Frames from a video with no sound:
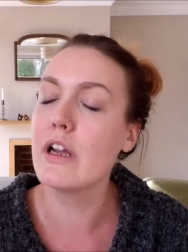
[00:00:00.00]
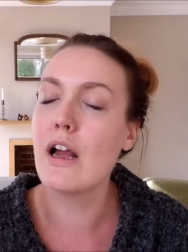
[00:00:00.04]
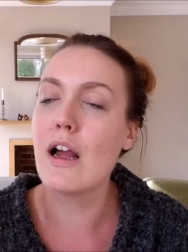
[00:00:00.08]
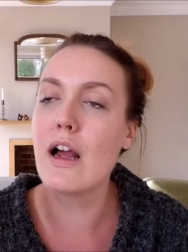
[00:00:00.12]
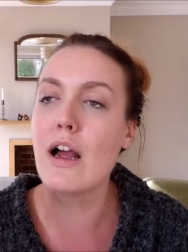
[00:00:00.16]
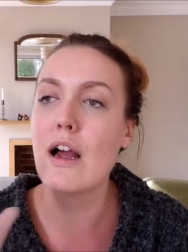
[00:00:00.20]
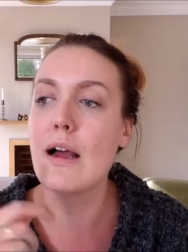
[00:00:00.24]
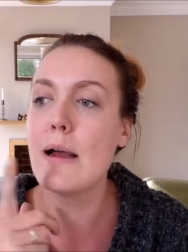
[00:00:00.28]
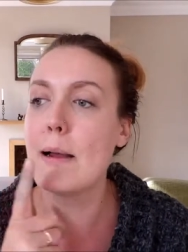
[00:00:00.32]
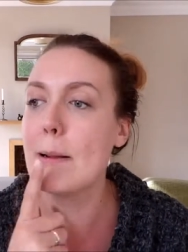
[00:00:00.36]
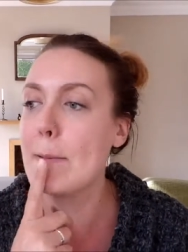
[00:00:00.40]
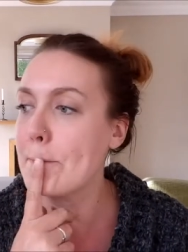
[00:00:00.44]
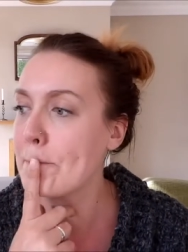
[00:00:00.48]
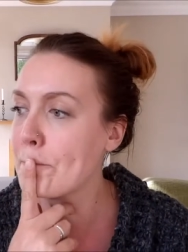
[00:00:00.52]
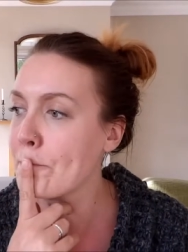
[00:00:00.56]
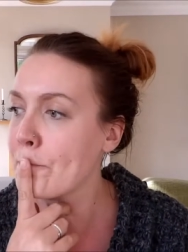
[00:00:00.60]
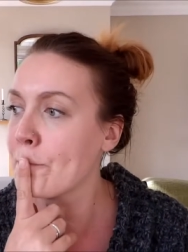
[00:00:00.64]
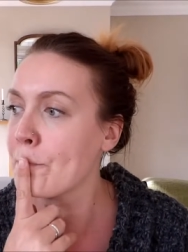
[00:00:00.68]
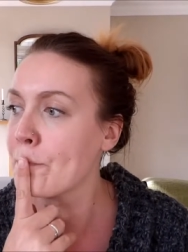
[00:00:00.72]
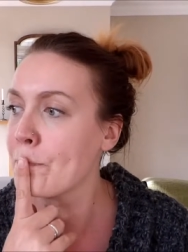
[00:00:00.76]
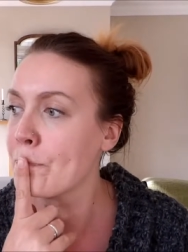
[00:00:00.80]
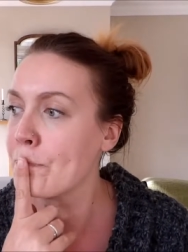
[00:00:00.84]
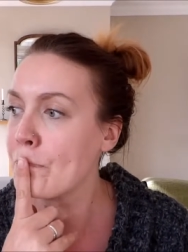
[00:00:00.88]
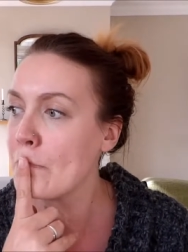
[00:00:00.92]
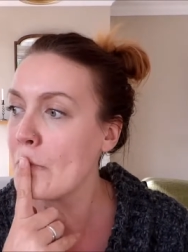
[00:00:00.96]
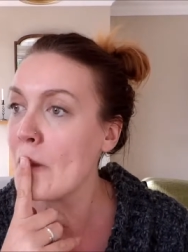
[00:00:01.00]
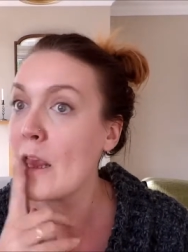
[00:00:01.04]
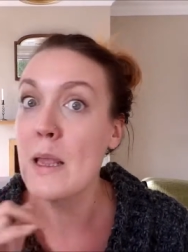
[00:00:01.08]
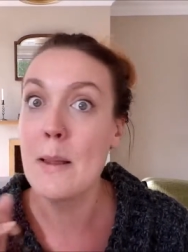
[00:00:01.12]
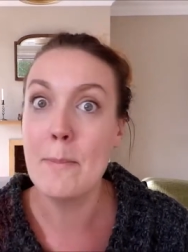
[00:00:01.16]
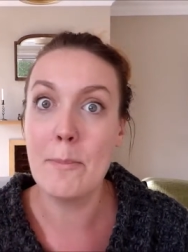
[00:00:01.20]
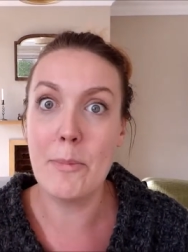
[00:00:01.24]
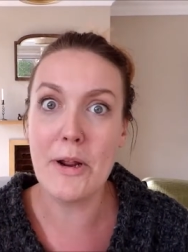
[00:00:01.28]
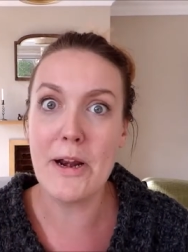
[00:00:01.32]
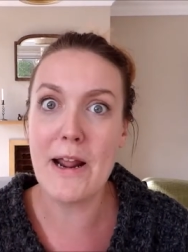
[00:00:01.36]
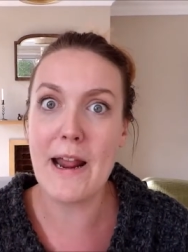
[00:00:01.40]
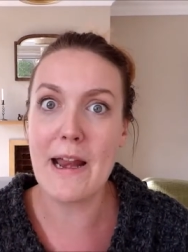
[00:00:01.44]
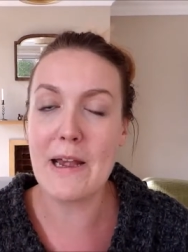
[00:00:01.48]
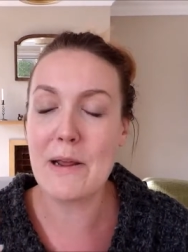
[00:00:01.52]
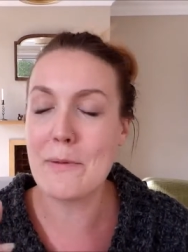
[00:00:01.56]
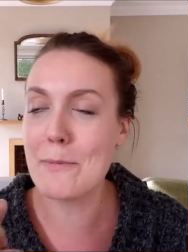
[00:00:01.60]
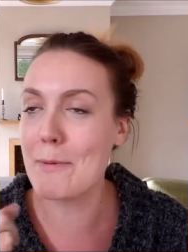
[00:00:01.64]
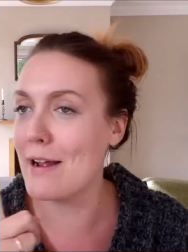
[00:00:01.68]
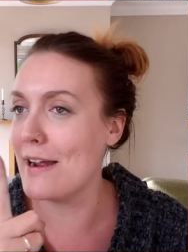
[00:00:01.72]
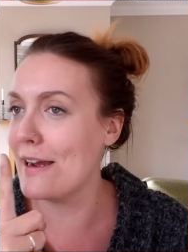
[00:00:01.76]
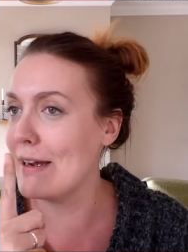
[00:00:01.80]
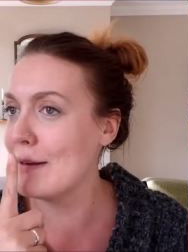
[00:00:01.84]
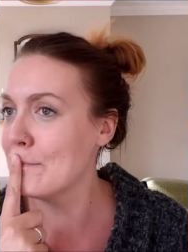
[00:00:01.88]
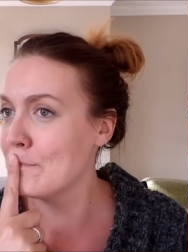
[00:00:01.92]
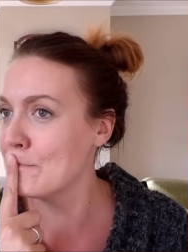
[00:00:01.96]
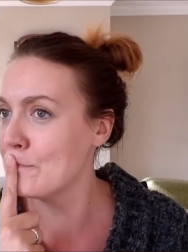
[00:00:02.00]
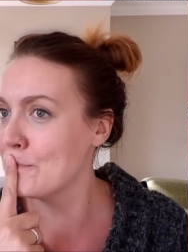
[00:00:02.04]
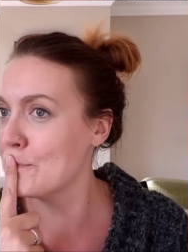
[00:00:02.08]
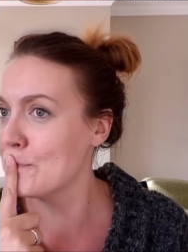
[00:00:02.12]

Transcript: Um, but anyway,